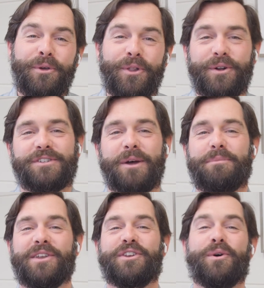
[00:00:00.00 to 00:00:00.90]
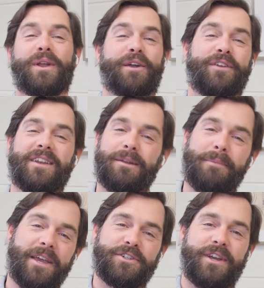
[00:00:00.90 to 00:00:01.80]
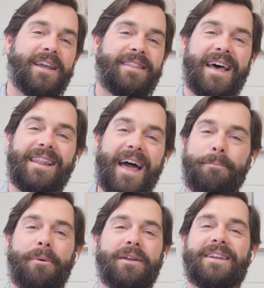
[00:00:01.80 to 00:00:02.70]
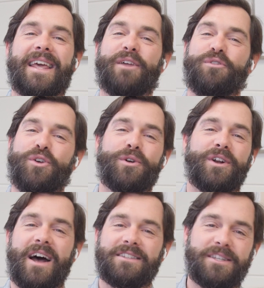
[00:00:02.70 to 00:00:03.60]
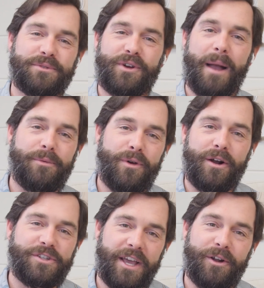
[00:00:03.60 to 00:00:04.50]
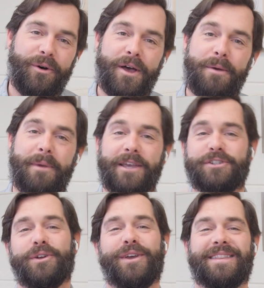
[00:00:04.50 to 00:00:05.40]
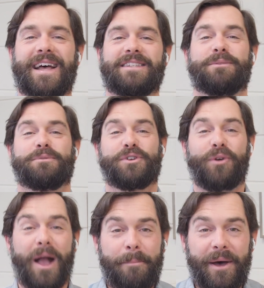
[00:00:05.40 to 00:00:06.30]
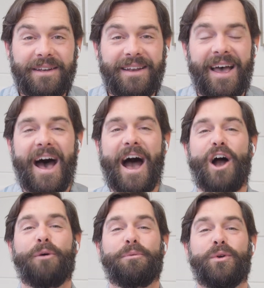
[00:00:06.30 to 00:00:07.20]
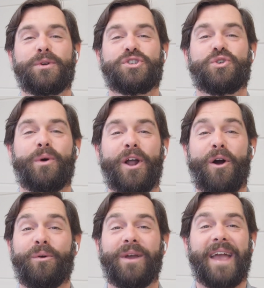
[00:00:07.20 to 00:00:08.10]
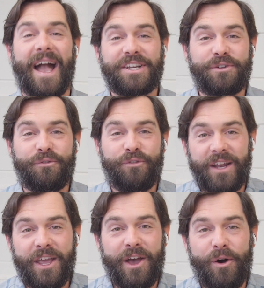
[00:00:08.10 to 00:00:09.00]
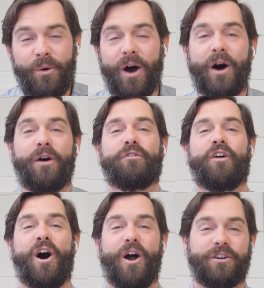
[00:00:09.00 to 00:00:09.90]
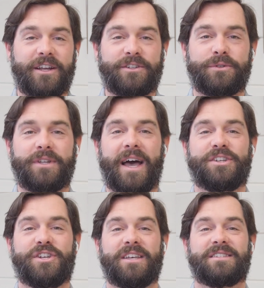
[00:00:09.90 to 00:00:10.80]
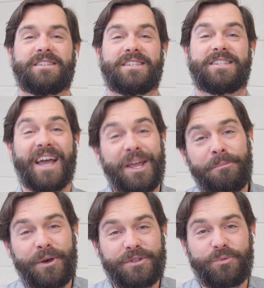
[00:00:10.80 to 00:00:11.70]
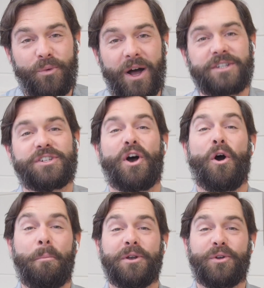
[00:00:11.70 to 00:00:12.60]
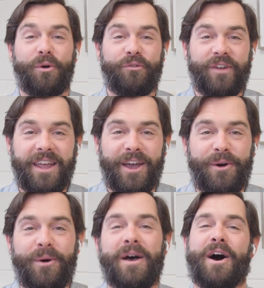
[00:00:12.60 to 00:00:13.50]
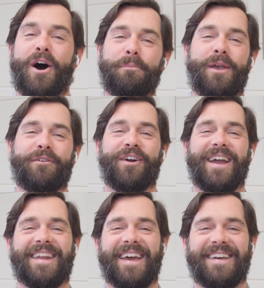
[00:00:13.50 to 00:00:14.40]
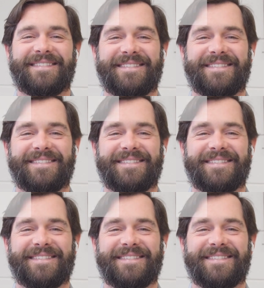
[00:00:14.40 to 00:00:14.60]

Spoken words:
you learned something new, and if you did, make sure you hit that like button, and if you are not subscribed to our channel, make sure you hit that subscribe button. I hope you enjoyed our reaction video of Architectural Digest's second most watched open door video. Hope you have a great day.